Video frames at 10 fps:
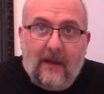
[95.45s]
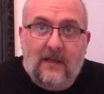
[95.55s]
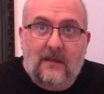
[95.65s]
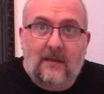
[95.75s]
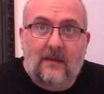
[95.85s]

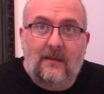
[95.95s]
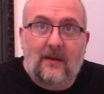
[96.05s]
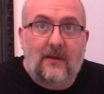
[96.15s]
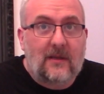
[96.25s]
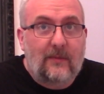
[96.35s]
It's
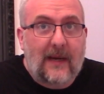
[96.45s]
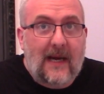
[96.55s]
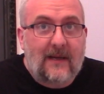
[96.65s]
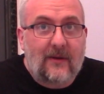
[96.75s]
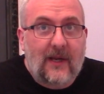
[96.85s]
not so
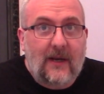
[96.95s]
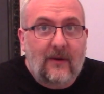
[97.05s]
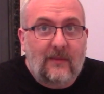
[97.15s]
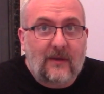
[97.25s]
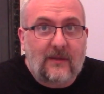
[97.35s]
bad on
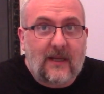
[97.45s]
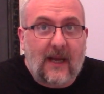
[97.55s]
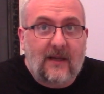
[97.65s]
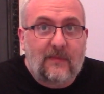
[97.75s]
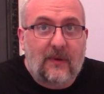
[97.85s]
hero model
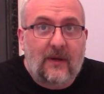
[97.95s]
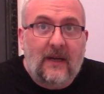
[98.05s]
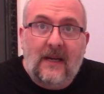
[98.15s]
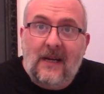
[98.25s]
scales, but